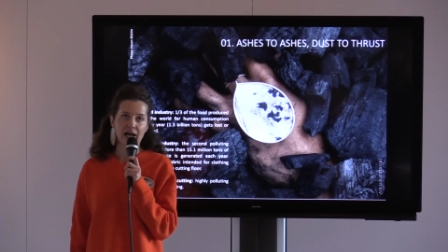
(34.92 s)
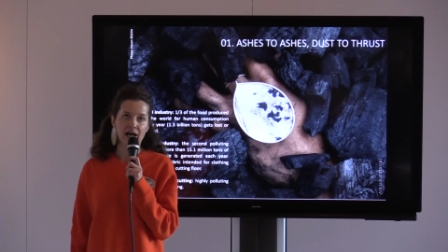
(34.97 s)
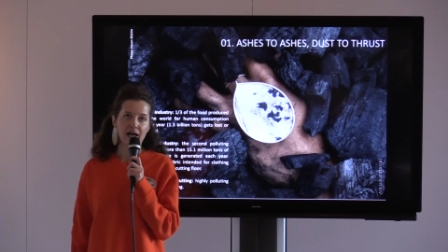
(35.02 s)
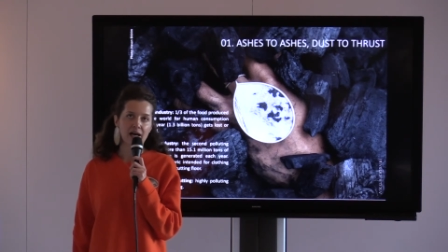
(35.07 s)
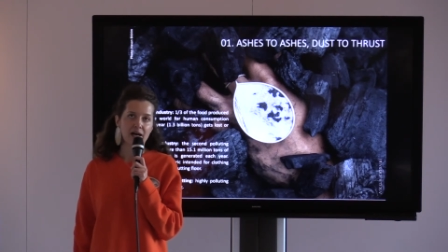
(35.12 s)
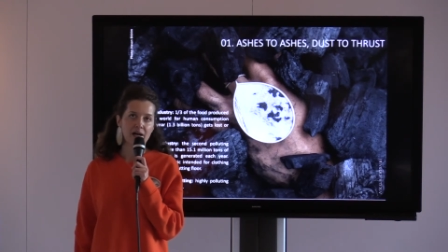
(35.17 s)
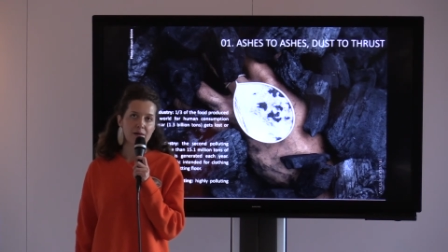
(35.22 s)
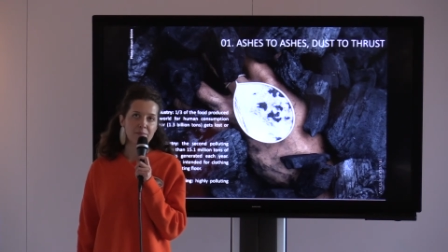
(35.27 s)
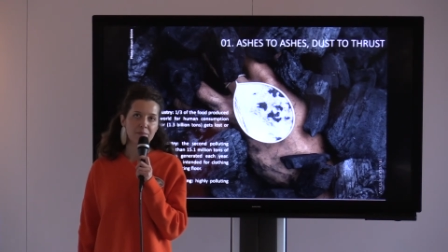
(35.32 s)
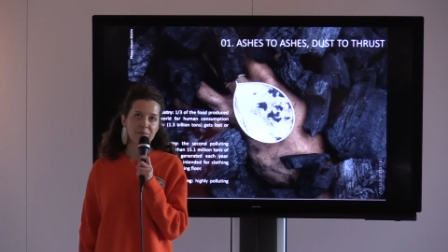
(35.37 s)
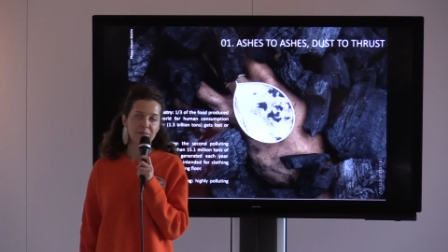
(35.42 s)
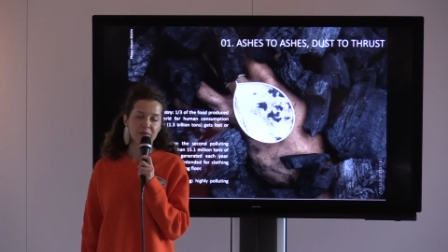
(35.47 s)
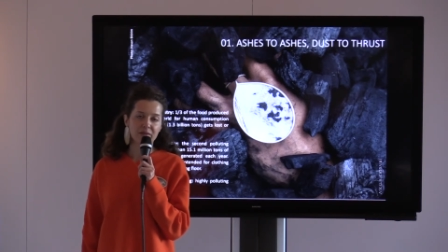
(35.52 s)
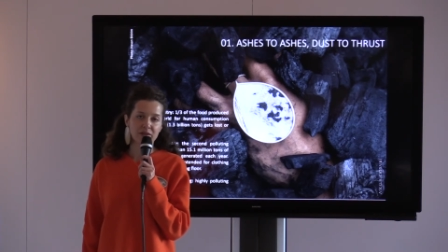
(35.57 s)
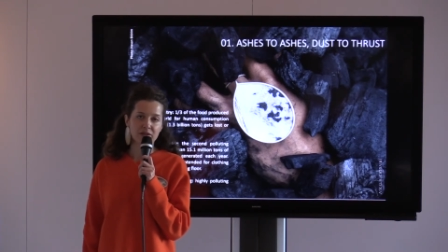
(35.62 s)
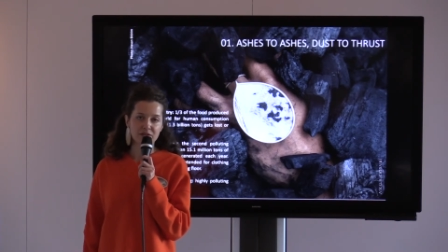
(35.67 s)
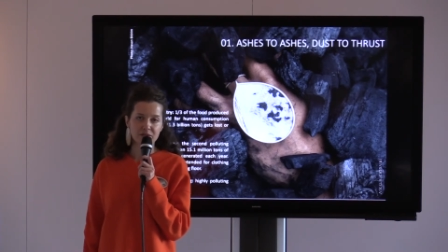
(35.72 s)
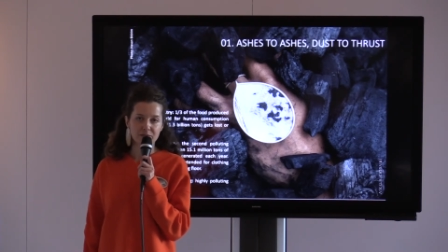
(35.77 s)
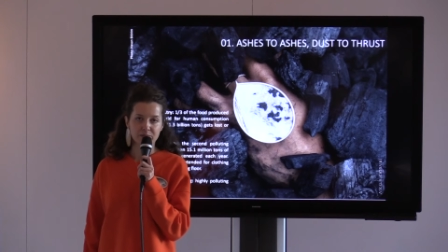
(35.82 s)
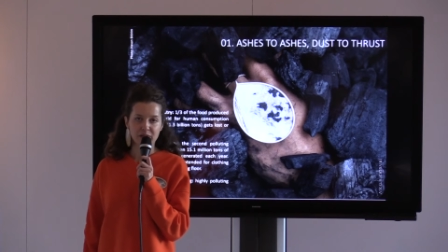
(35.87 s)

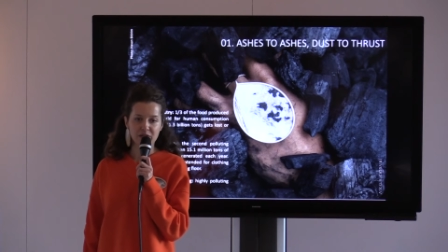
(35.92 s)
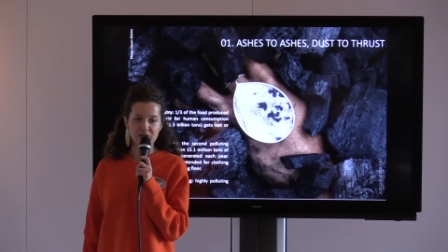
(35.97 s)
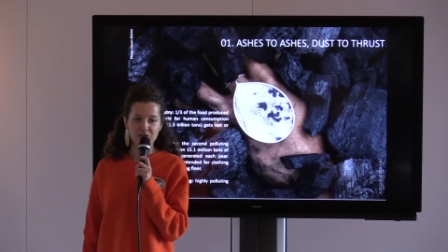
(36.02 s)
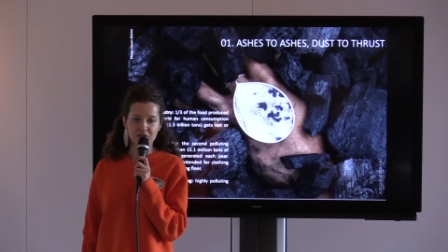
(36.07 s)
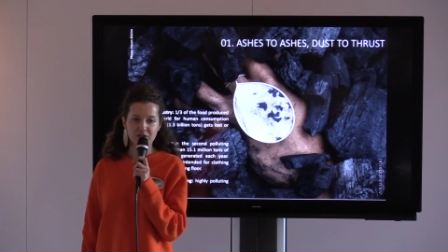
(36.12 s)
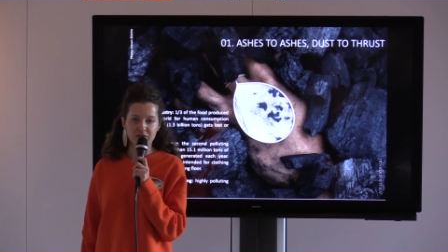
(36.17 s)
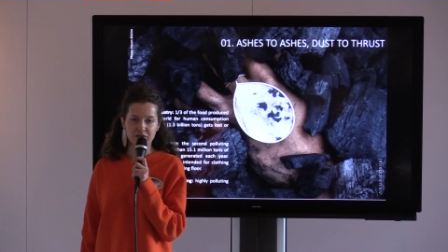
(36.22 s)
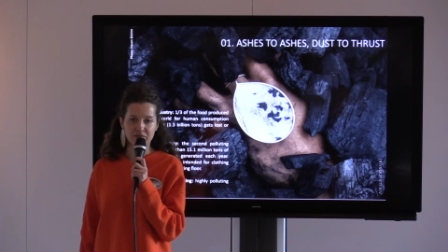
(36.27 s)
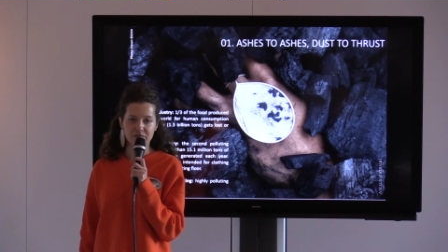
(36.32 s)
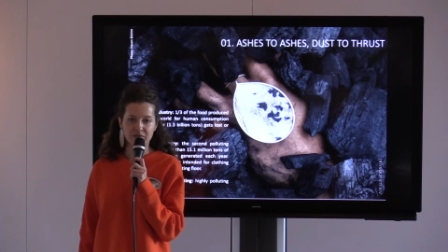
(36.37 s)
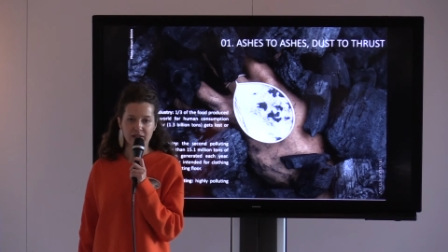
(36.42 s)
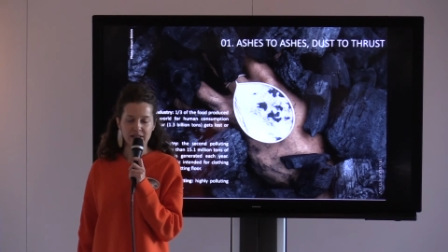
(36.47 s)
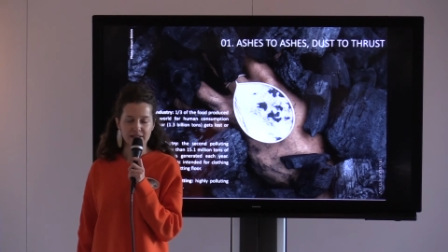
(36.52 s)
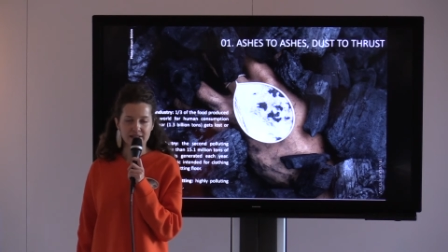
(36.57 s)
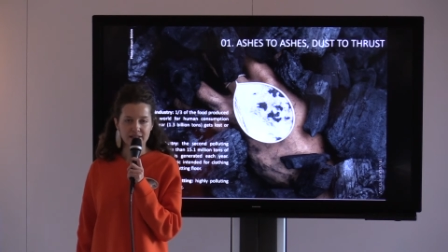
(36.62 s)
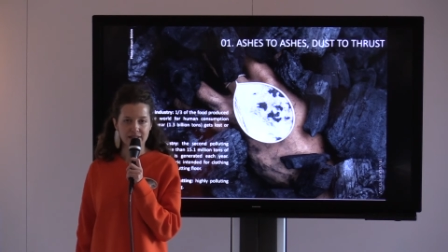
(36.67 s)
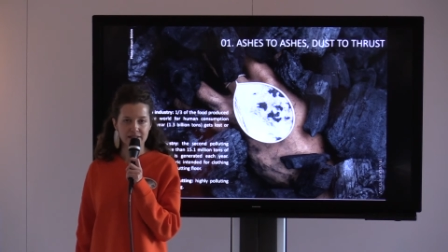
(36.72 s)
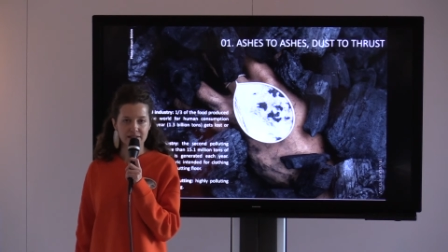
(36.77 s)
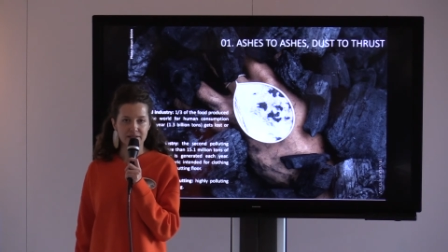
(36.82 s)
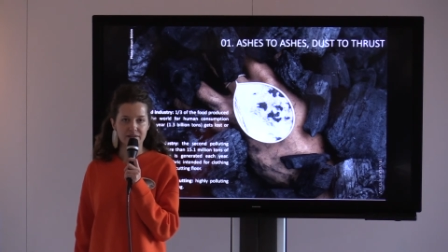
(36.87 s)
Not to mention the fact
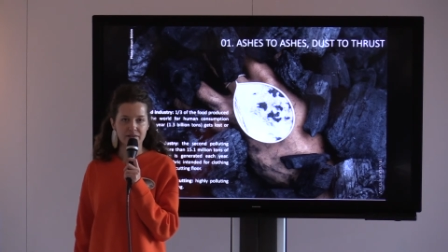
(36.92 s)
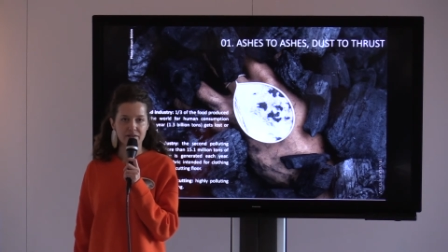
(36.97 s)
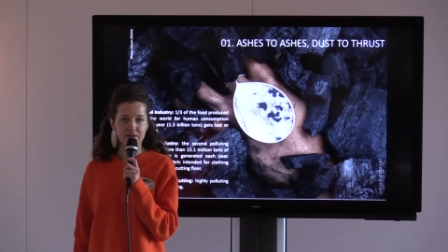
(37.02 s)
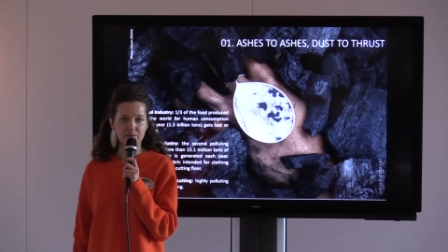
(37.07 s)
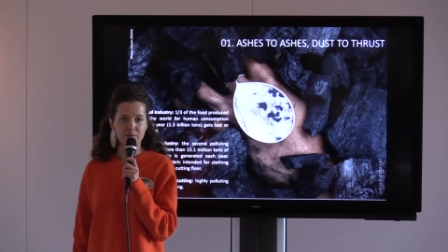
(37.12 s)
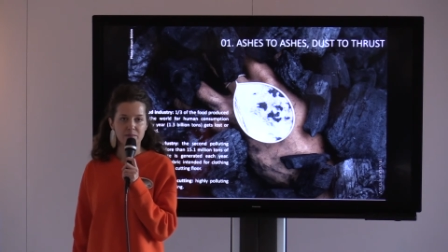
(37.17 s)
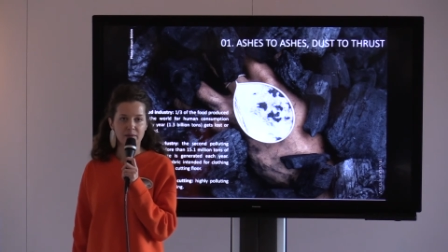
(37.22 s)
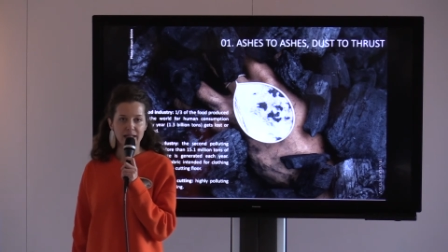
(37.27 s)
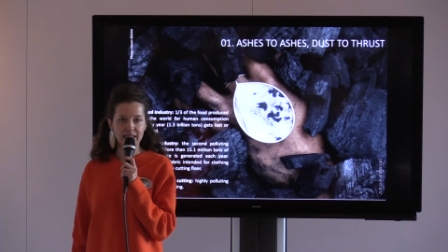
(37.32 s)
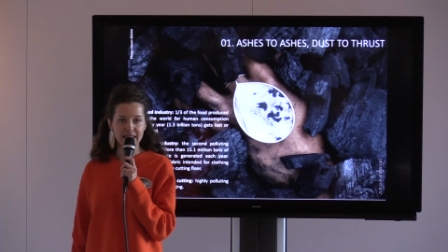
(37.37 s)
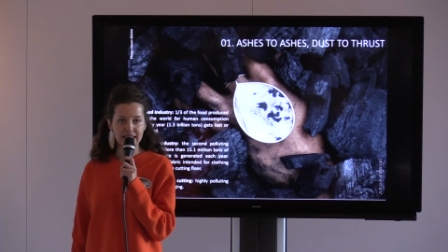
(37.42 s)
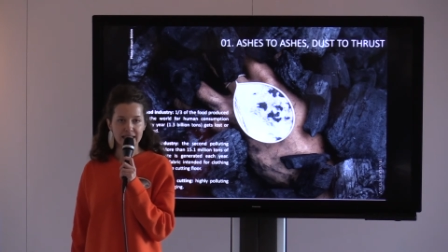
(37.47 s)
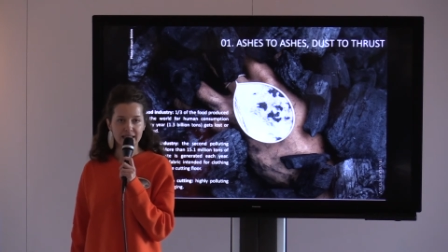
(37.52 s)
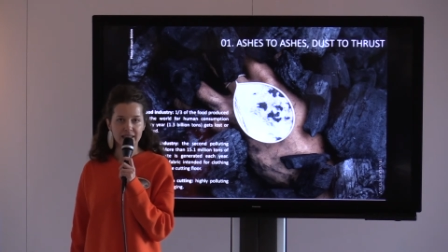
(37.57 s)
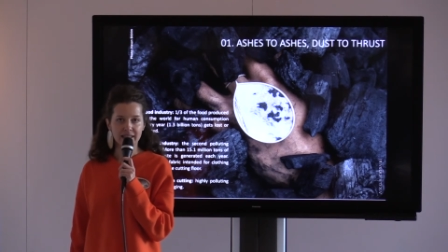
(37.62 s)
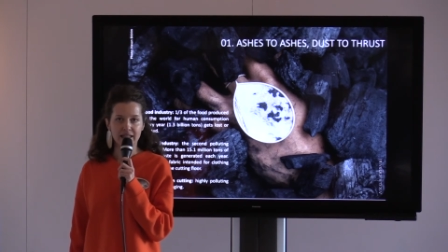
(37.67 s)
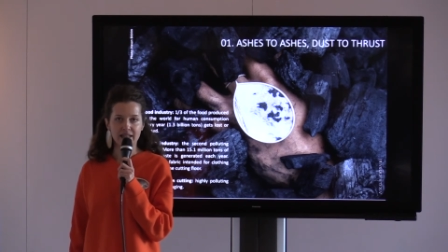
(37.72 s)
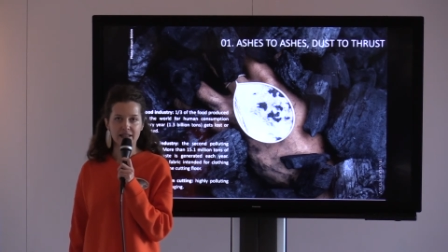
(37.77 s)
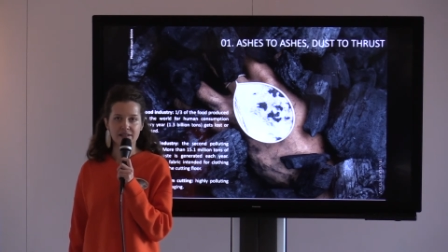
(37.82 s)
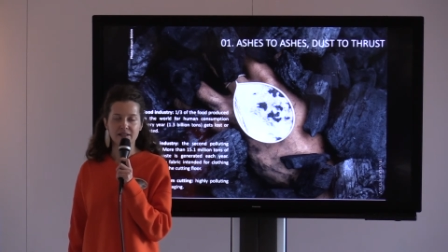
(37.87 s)
that the
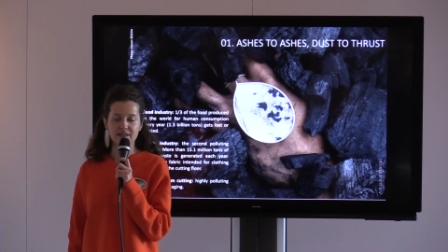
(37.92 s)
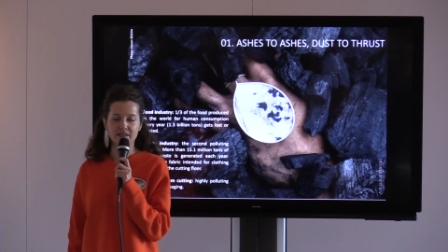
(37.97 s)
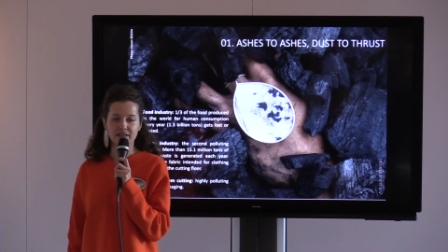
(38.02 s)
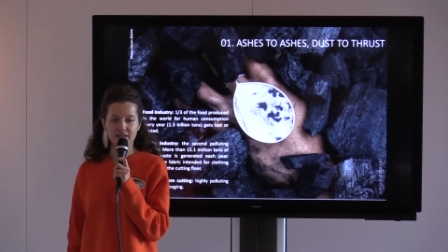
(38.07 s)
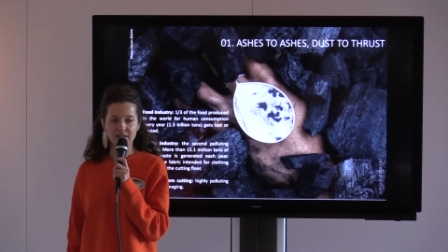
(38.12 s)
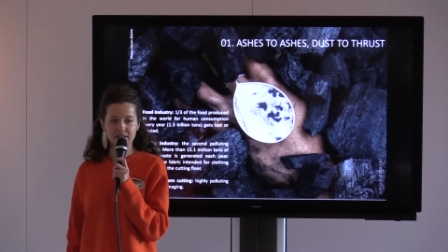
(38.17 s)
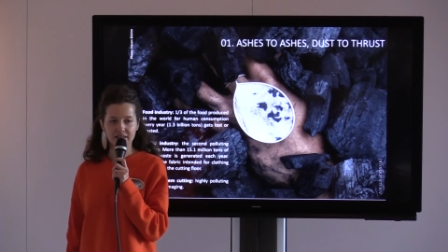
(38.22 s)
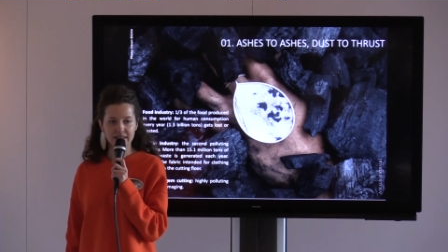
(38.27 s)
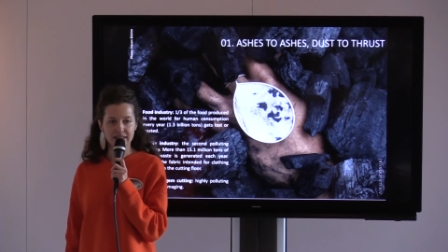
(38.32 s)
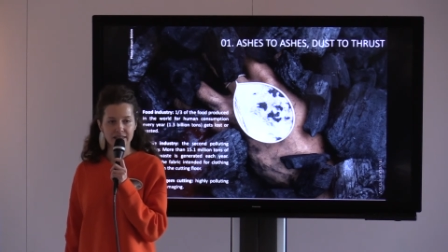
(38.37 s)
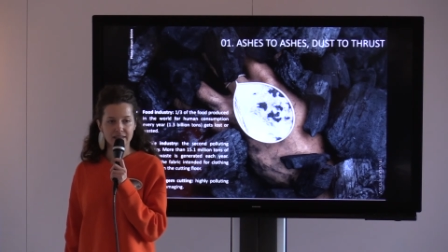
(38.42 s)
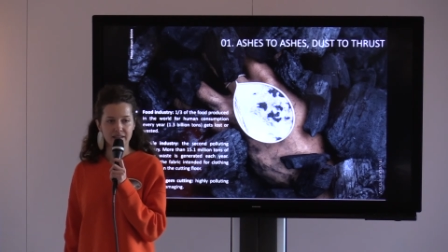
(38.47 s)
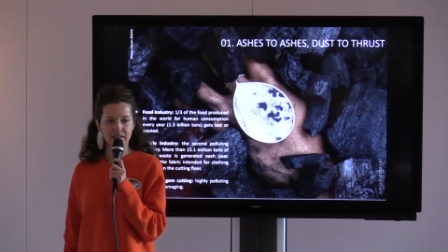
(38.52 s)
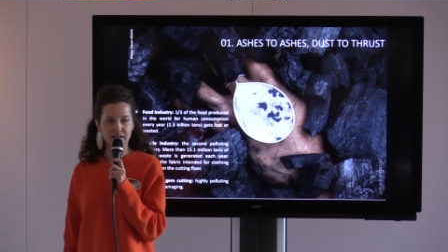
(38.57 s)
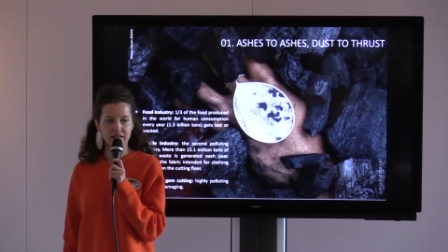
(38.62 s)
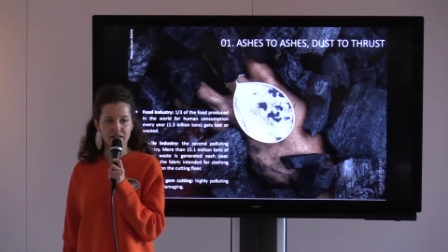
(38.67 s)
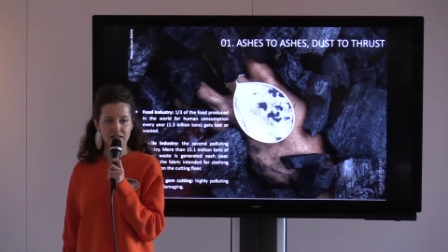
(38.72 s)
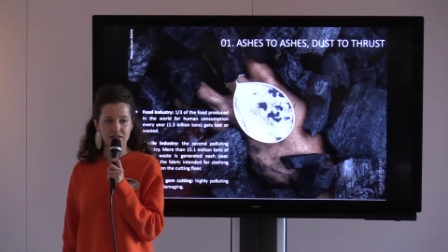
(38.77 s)
mining and the cutting,